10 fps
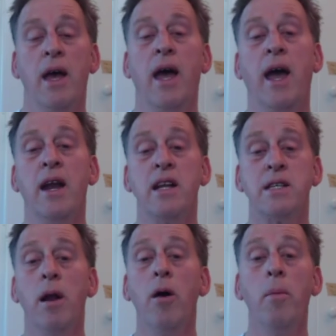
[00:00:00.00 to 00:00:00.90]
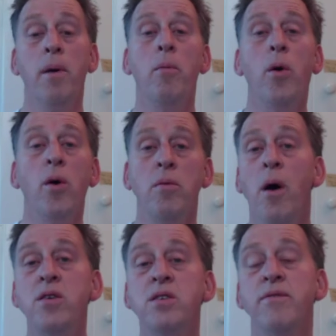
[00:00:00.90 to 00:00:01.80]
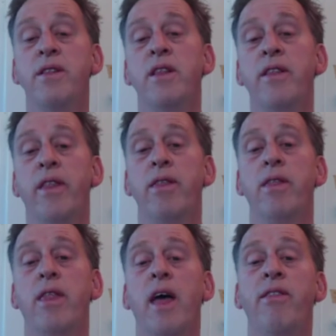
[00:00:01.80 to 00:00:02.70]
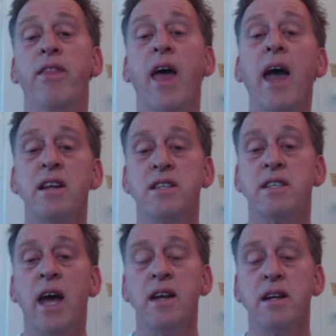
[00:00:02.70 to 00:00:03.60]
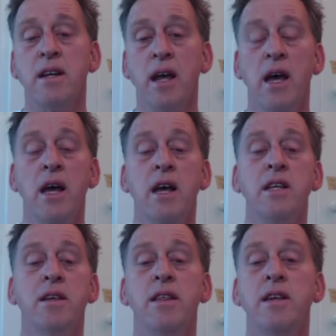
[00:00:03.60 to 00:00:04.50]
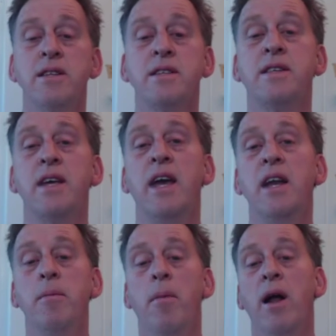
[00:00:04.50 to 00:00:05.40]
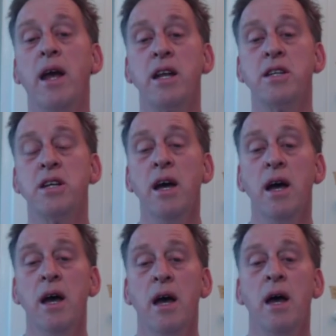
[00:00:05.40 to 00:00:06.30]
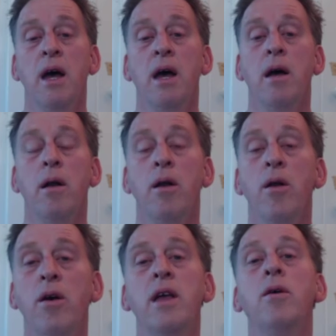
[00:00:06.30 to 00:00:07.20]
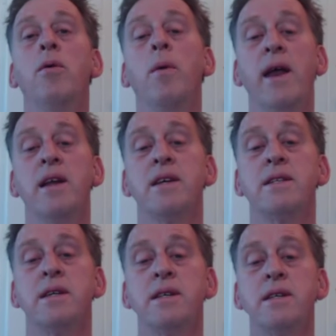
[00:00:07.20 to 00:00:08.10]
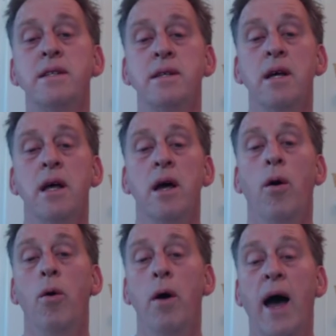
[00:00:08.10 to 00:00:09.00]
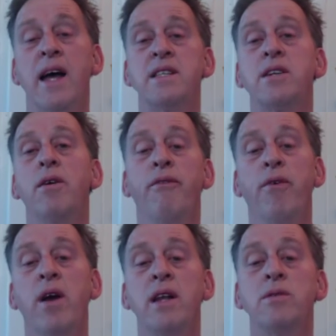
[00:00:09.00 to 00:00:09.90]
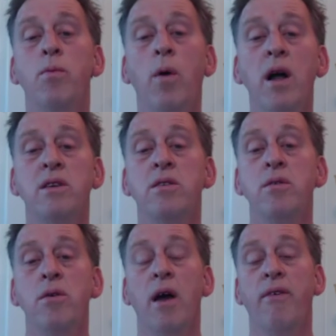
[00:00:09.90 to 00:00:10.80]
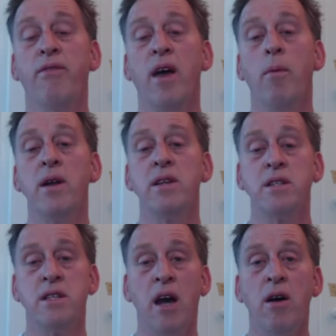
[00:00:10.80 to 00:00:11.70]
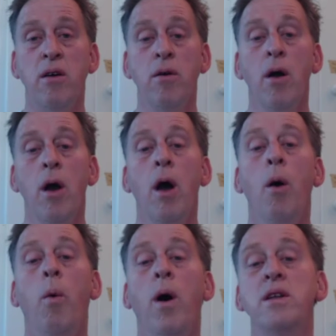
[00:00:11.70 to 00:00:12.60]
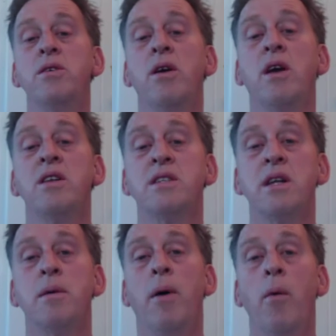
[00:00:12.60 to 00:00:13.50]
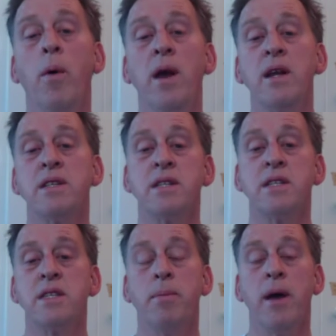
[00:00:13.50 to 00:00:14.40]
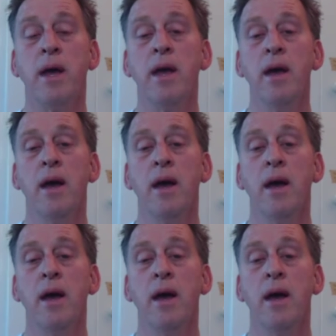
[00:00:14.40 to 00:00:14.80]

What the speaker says: And it's a little bit more emotive than that stated. So this is the end of my lecture. Look at your weaknesses, or ask your friends, if they want to tell you, what do you consider my weaknesses to be?